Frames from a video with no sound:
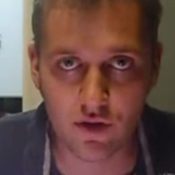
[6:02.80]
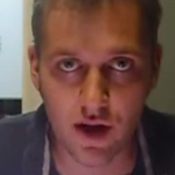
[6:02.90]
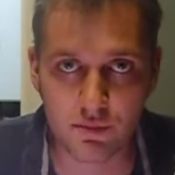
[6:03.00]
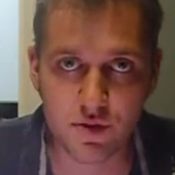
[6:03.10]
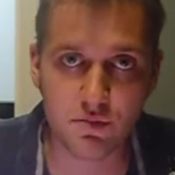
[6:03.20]

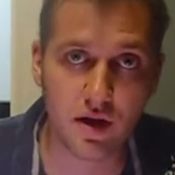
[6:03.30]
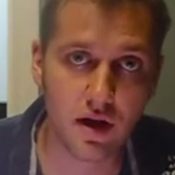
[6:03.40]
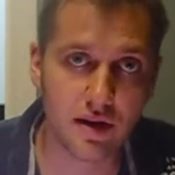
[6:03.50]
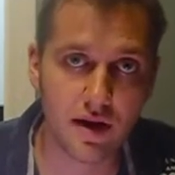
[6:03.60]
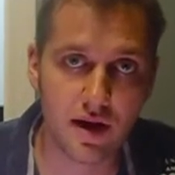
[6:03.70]
reps
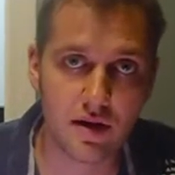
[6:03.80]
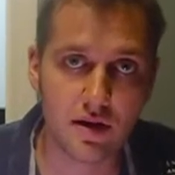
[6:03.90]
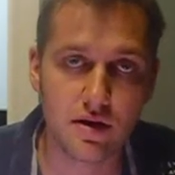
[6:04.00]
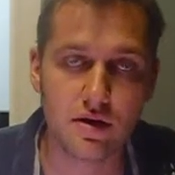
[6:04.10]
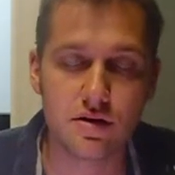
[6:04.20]
beyond that.
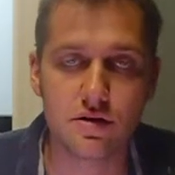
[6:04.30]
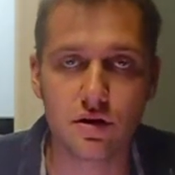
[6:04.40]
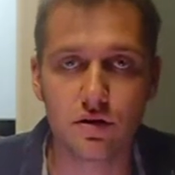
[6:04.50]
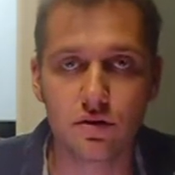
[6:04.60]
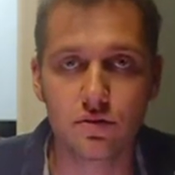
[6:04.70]

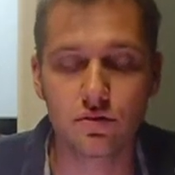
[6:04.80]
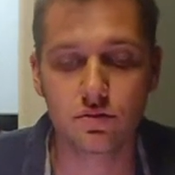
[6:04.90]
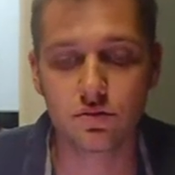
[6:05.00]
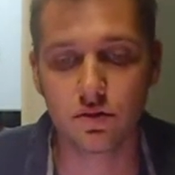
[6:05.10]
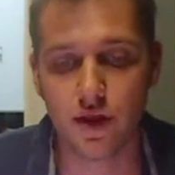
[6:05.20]
So
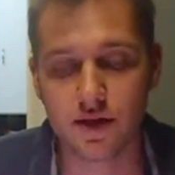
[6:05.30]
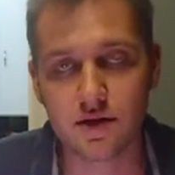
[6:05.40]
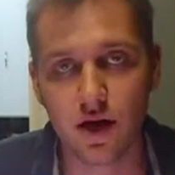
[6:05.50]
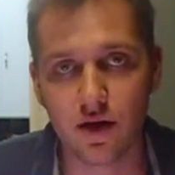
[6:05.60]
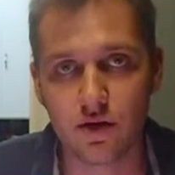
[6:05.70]
that's
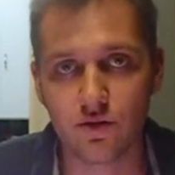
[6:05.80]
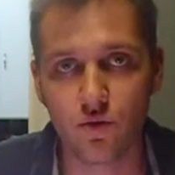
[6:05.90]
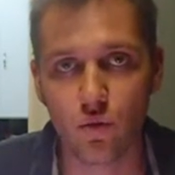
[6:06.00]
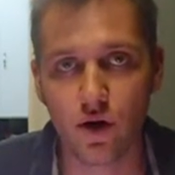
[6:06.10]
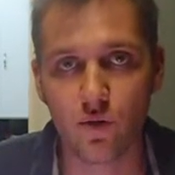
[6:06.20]
kind of
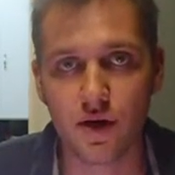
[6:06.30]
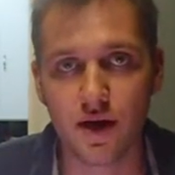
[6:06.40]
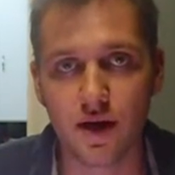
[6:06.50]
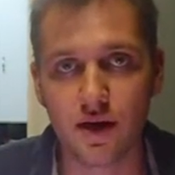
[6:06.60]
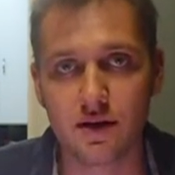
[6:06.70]
where we
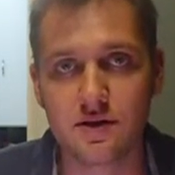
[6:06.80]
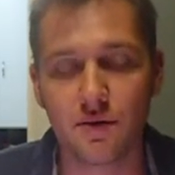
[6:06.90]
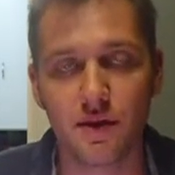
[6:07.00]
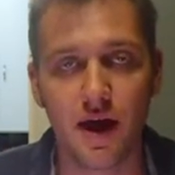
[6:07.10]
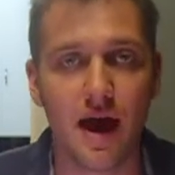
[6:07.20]
get into
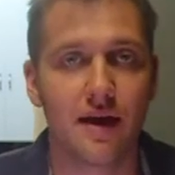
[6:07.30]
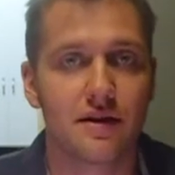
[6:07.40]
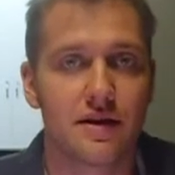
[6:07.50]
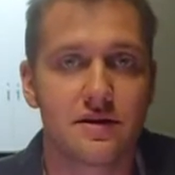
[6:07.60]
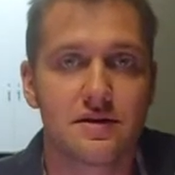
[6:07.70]
some of the
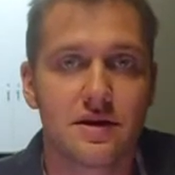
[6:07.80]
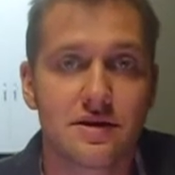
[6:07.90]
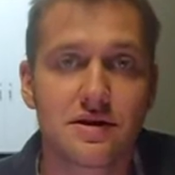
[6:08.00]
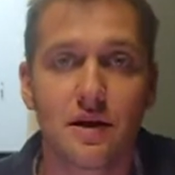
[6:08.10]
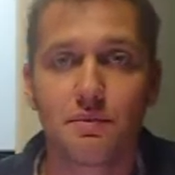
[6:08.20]
athletes that
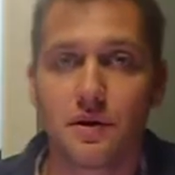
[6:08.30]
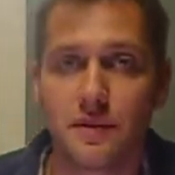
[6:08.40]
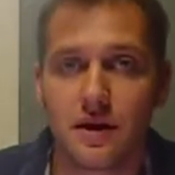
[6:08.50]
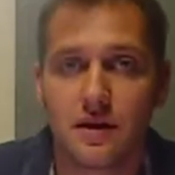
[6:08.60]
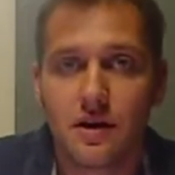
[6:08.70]

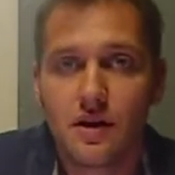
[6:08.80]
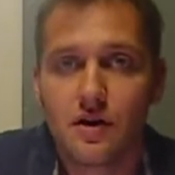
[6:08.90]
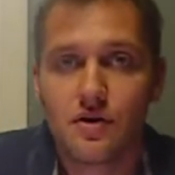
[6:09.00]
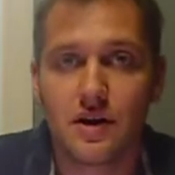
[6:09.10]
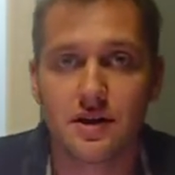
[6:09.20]
supplement
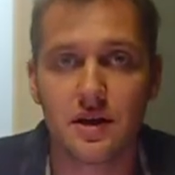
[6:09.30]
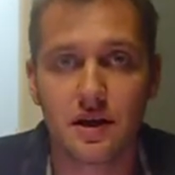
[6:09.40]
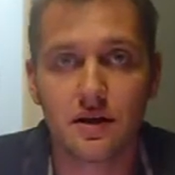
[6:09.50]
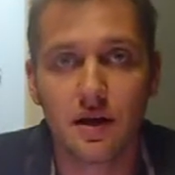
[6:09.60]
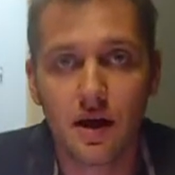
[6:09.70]

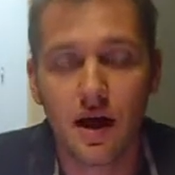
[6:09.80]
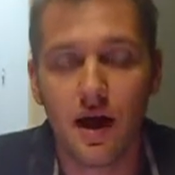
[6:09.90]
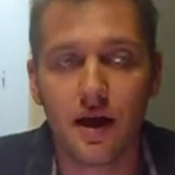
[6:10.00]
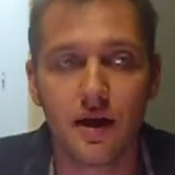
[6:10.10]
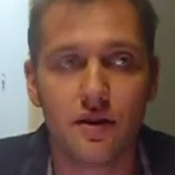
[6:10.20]
creatine.
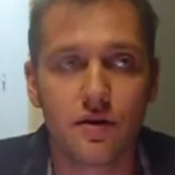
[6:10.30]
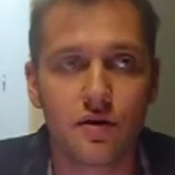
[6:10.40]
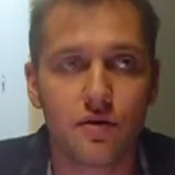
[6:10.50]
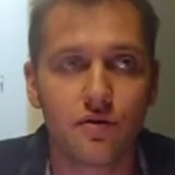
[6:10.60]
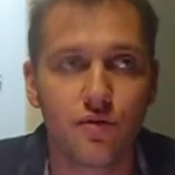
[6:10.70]
And
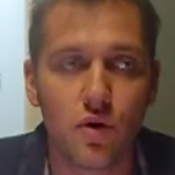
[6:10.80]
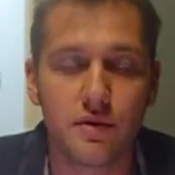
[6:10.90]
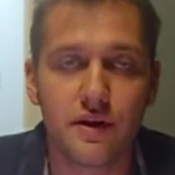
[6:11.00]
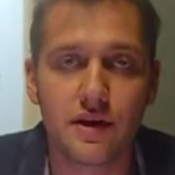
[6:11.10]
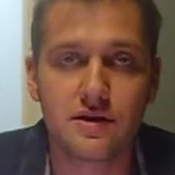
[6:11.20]
the
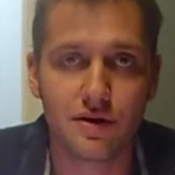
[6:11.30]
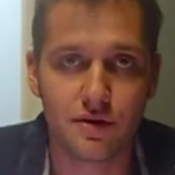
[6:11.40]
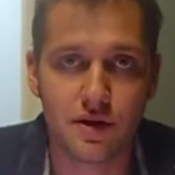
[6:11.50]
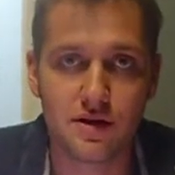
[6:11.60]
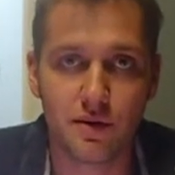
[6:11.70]
form that they
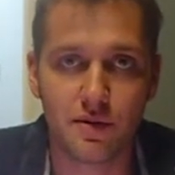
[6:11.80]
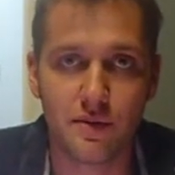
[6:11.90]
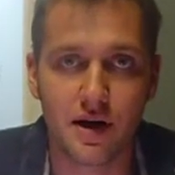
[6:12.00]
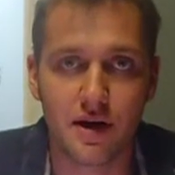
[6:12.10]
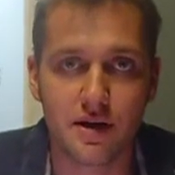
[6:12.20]
generally
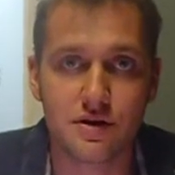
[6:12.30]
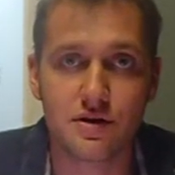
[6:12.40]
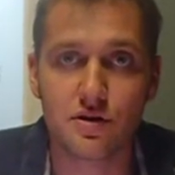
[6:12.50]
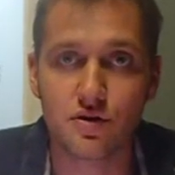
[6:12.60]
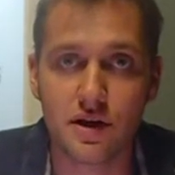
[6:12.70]
supplement it
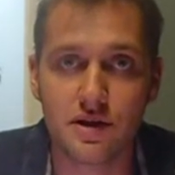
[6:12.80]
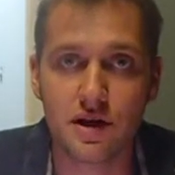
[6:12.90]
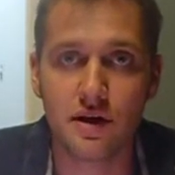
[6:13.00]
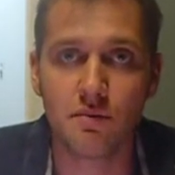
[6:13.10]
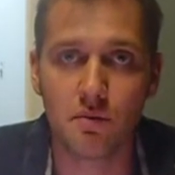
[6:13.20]
is
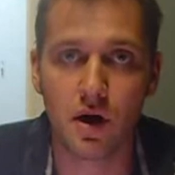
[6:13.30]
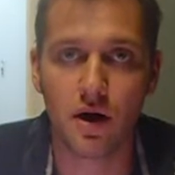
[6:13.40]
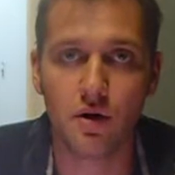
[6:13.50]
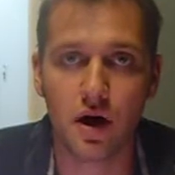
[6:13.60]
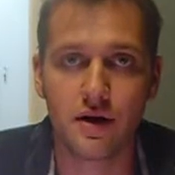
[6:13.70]
creatine
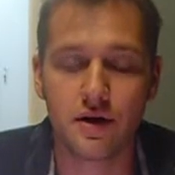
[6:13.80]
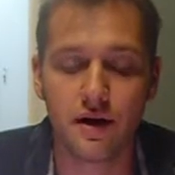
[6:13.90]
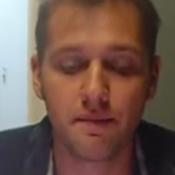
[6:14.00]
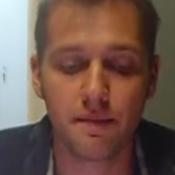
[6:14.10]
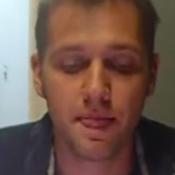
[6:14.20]
monohydrate.